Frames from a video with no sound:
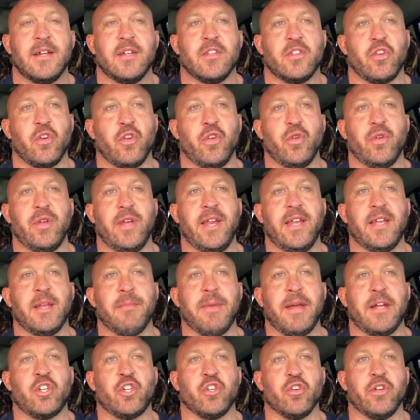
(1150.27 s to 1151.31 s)
So you need to
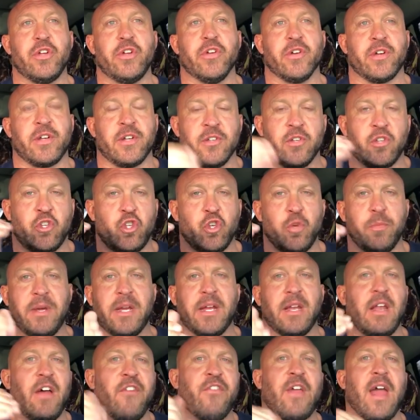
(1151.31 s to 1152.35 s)
make sure you're consuming
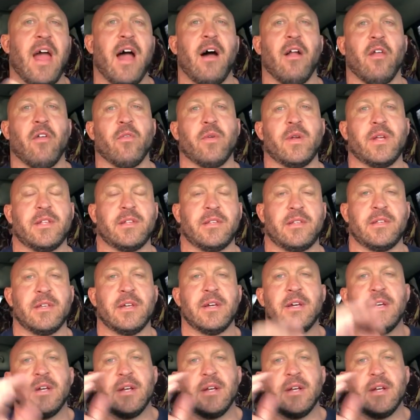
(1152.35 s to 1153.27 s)
enough calories,